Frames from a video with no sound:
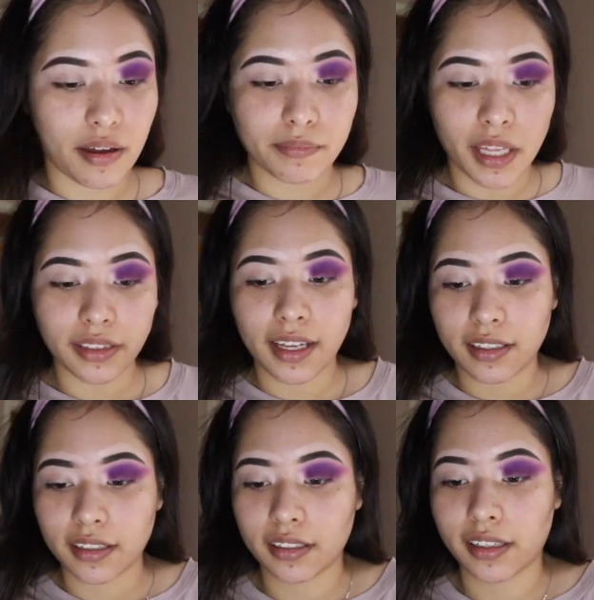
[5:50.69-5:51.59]
I'm not
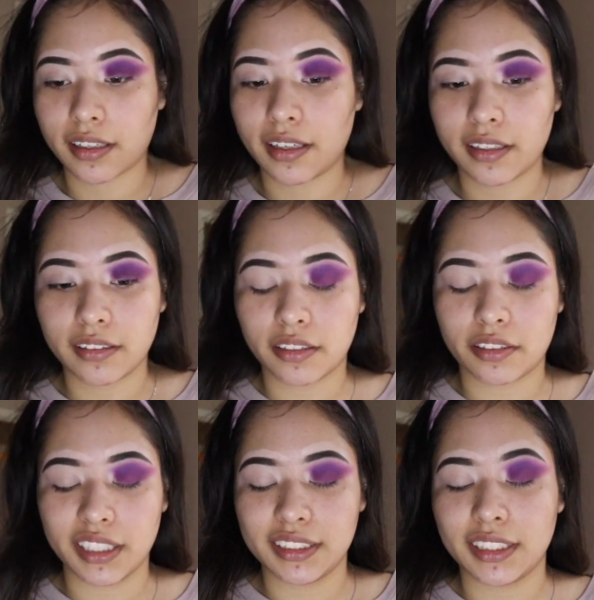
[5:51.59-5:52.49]
that good at cutting the
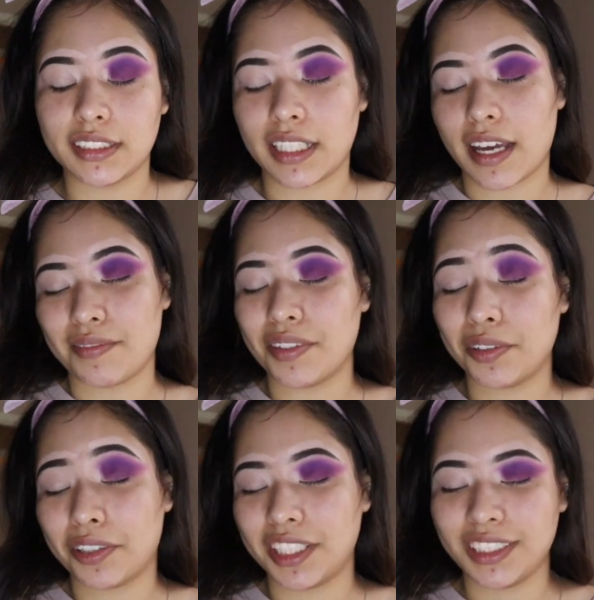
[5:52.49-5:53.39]
crease since I have no
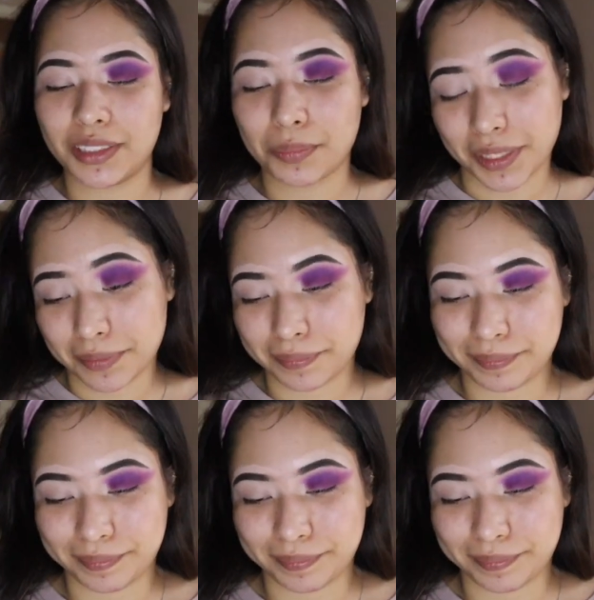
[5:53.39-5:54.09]
crease, but